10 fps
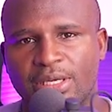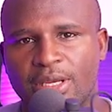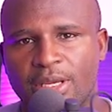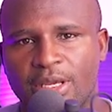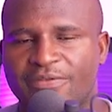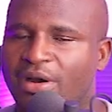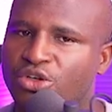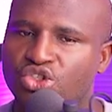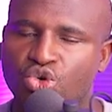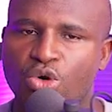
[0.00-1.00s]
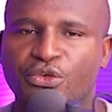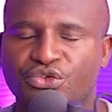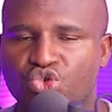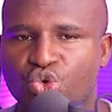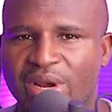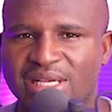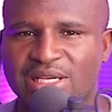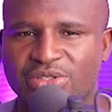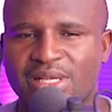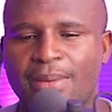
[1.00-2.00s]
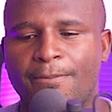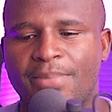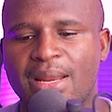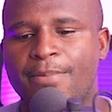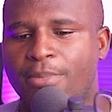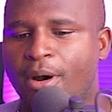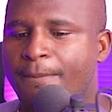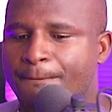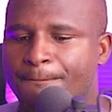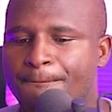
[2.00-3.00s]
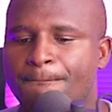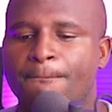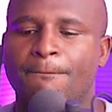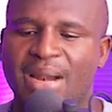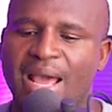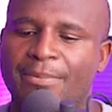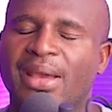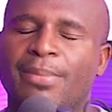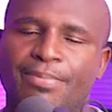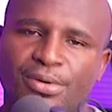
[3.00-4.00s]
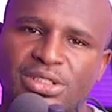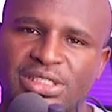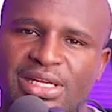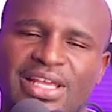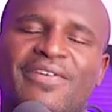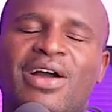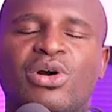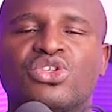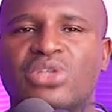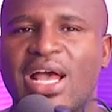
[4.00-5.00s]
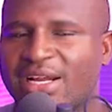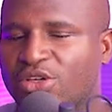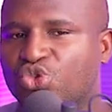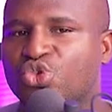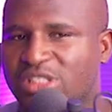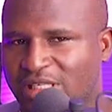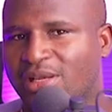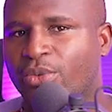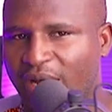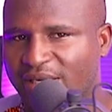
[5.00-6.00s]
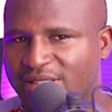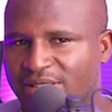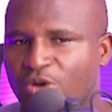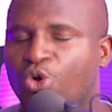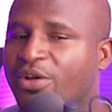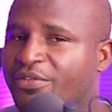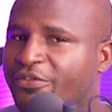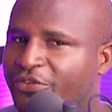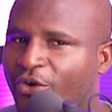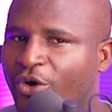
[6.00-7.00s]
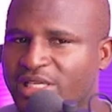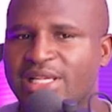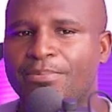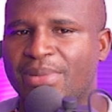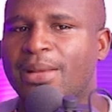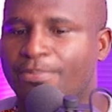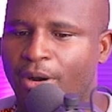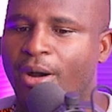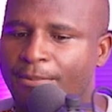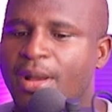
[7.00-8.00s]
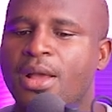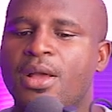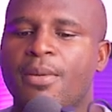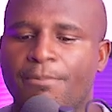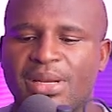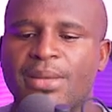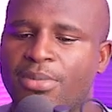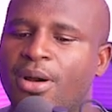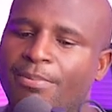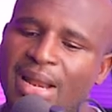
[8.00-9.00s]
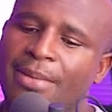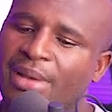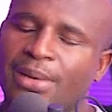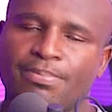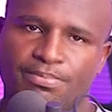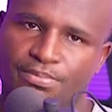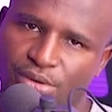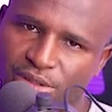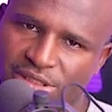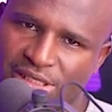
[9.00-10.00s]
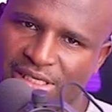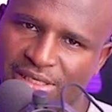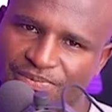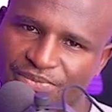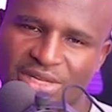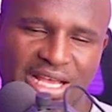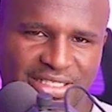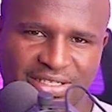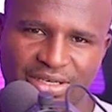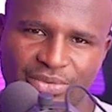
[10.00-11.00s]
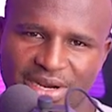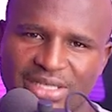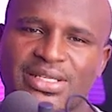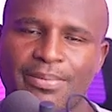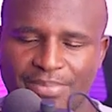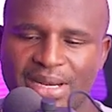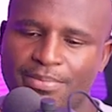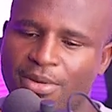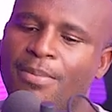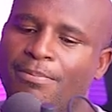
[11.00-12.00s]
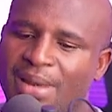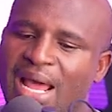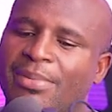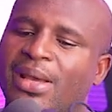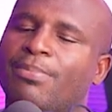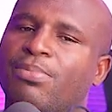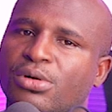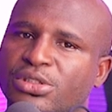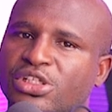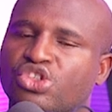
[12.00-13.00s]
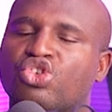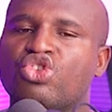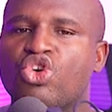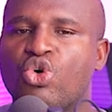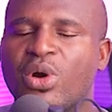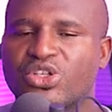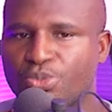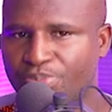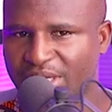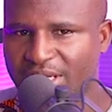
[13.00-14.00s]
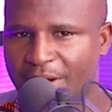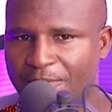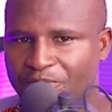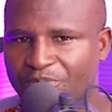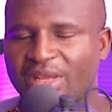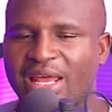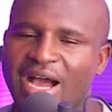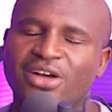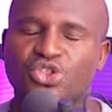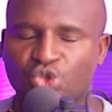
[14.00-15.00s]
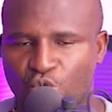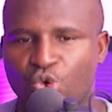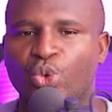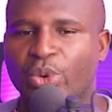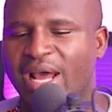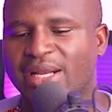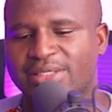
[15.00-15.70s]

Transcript: If I want to go with two words, I'll say Billy Bob blabbered boldly. If I want, I can use three words or even four. I say Billy Bob, Billy Bob blabbered boldly. That's three words. Billy Bob blabbered boldly. So know what to pick and how to go with that.